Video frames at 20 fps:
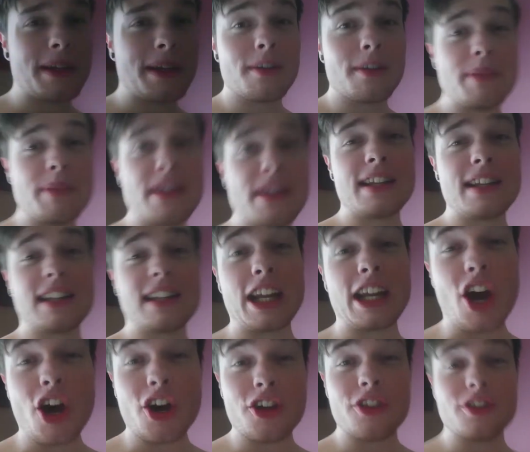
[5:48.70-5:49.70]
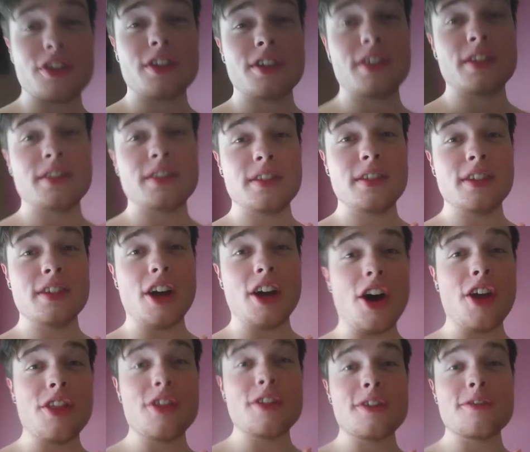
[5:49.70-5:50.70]
being like other
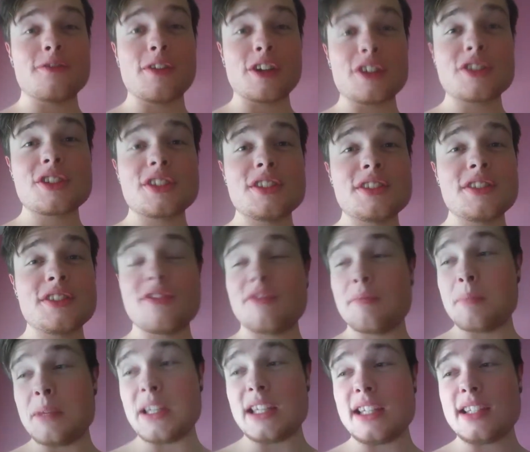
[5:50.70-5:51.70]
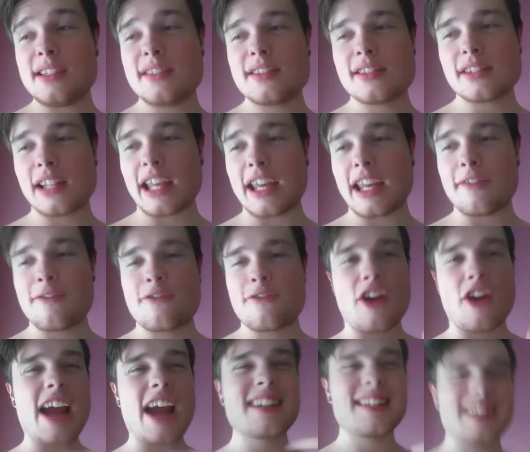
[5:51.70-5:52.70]
versions of me's, like
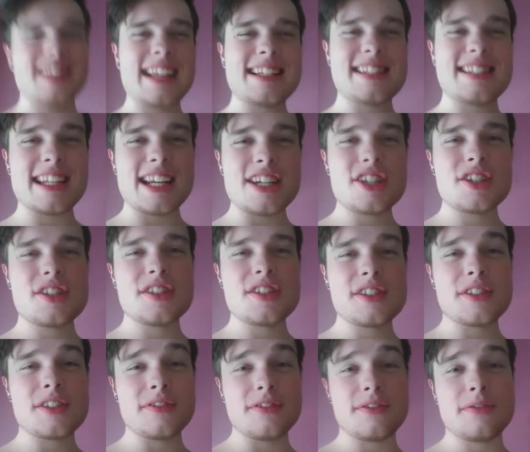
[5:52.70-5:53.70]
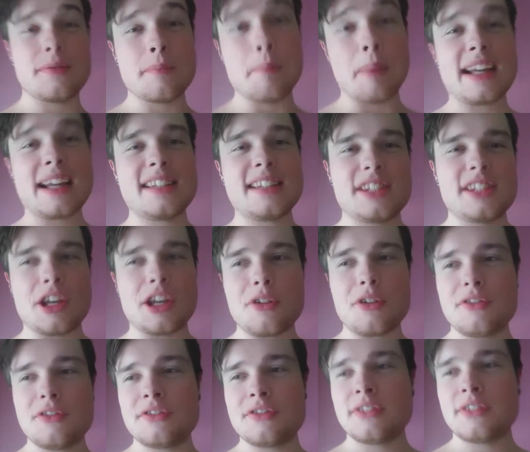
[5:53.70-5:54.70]
fractalizations of
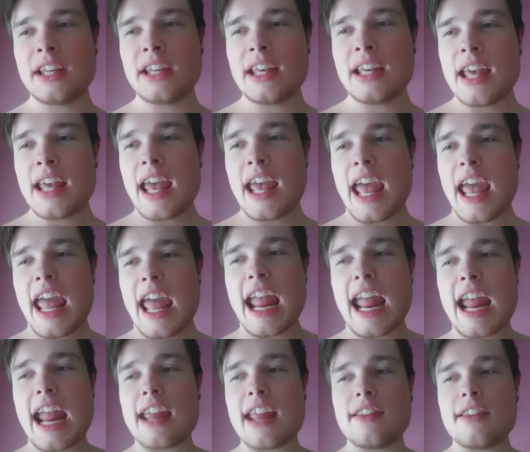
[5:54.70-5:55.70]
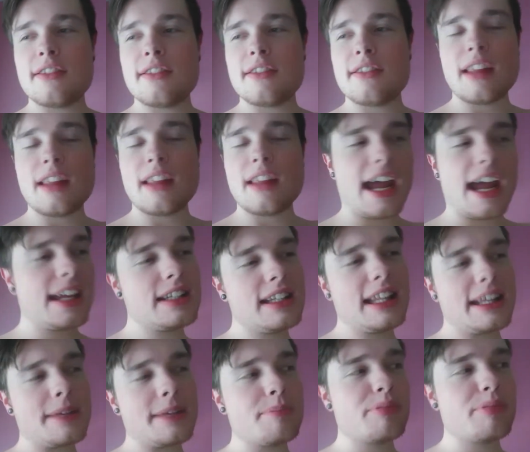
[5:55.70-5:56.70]
myself. And I had to
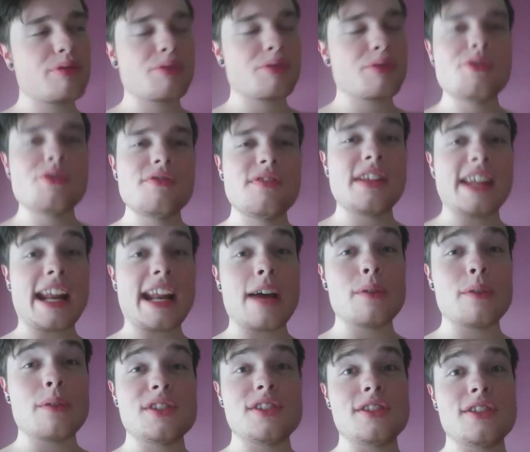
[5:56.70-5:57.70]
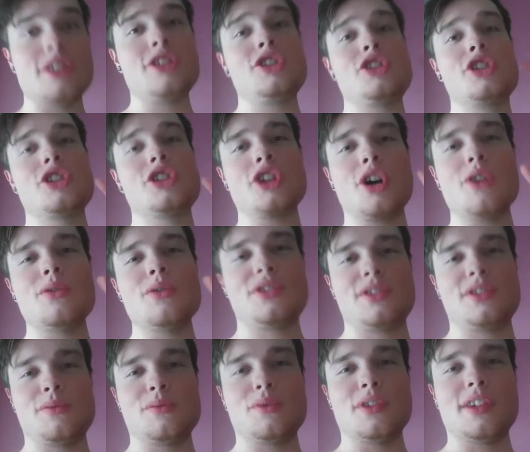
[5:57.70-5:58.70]
like prove that I was the
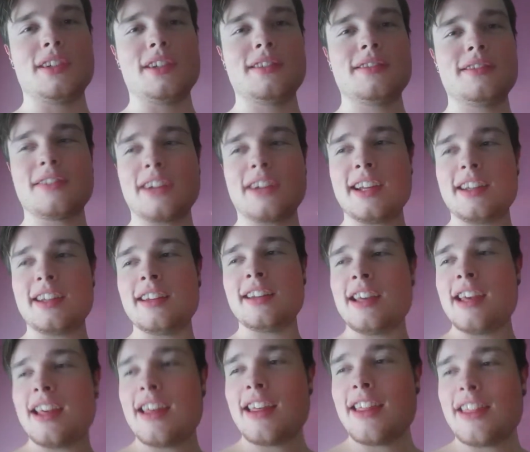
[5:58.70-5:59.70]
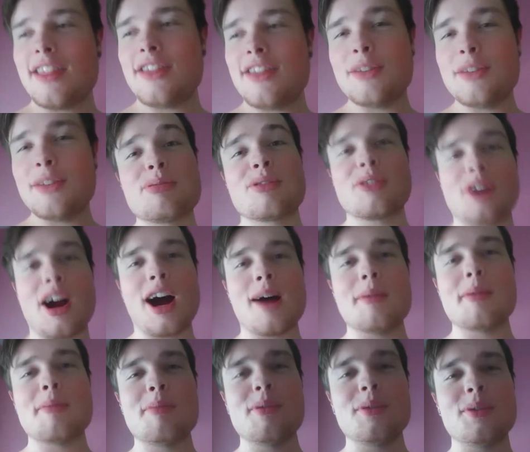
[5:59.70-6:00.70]
chosen one, right? The
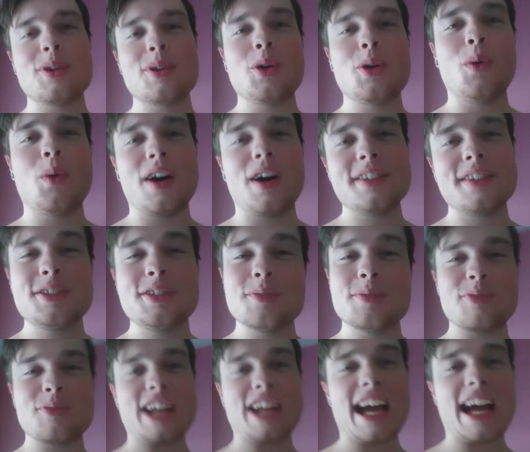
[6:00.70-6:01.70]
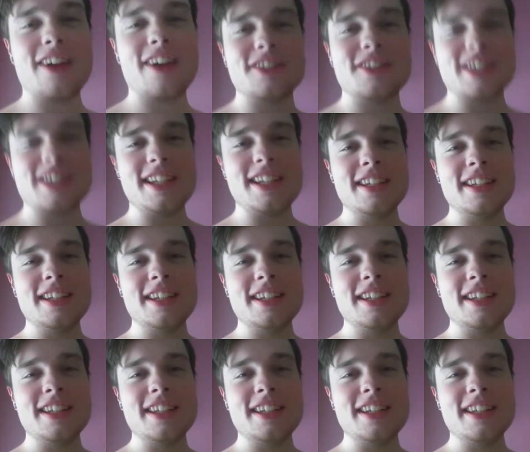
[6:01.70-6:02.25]
probable quantum reality